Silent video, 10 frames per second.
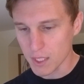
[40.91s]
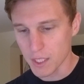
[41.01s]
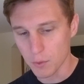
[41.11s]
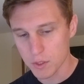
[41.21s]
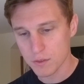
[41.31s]

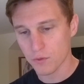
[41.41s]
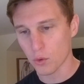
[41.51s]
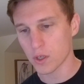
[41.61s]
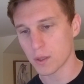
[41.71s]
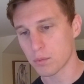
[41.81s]
It was
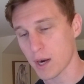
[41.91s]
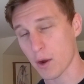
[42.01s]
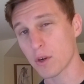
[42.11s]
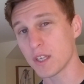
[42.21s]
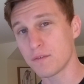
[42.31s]
for
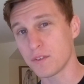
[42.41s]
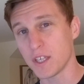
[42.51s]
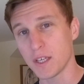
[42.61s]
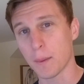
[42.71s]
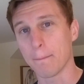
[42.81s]
priority
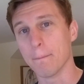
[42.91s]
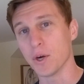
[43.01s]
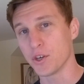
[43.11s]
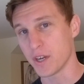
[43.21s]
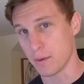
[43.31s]
fee
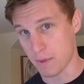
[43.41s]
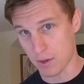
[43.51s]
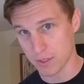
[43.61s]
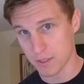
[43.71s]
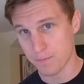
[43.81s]
burn
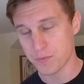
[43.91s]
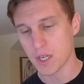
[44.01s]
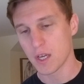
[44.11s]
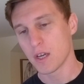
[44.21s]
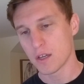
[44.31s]
amount.
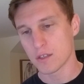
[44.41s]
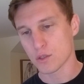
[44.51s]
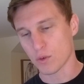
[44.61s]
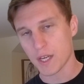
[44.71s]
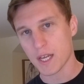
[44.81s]

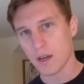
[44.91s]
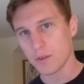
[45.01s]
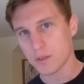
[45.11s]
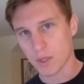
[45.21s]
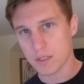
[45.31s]
So right now,
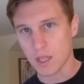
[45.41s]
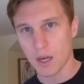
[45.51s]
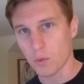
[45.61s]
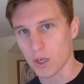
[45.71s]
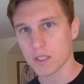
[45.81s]
the way
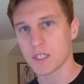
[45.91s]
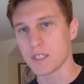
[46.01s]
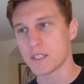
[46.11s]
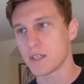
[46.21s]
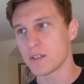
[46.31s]
Solana works
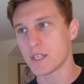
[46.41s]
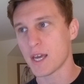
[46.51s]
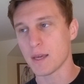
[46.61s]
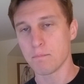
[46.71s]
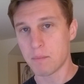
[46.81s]
is there is
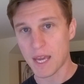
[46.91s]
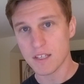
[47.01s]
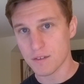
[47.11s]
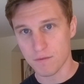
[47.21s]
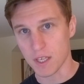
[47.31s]
a
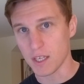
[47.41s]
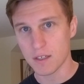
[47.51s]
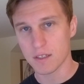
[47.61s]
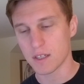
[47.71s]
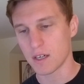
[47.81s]
base fee,
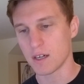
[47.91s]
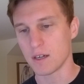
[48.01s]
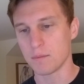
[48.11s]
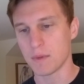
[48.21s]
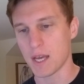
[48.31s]

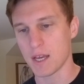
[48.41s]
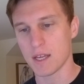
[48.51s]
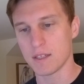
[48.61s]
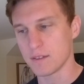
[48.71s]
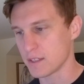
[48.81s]

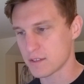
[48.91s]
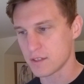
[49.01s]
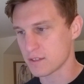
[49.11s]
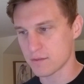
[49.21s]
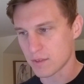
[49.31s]
and this is
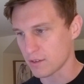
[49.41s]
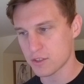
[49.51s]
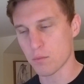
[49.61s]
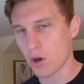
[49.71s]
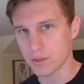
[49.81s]
just a
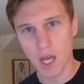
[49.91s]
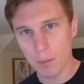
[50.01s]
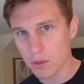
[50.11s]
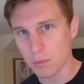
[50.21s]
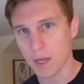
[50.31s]
small
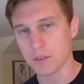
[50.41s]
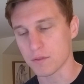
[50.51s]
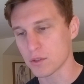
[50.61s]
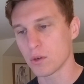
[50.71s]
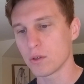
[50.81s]
nominal amount of
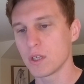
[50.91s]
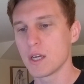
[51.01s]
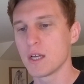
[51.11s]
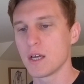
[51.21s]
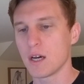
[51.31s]
SOL
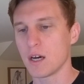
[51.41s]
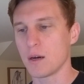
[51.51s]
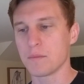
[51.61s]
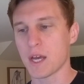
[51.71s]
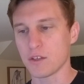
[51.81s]

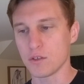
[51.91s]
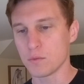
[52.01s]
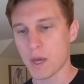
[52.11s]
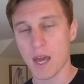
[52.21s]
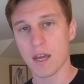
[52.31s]
that you
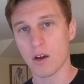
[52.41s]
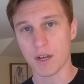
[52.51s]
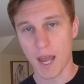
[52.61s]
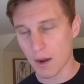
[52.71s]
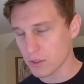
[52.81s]
pay on
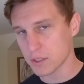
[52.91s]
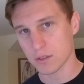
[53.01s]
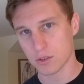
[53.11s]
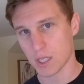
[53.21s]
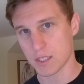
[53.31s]
every
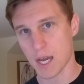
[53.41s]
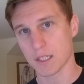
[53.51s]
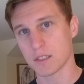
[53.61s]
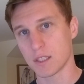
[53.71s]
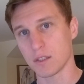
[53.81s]
single
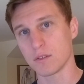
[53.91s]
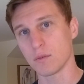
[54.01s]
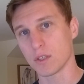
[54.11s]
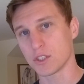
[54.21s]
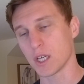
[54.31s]
transaction that you do
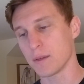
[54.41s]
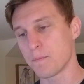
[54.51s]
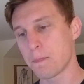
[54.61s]
on chain.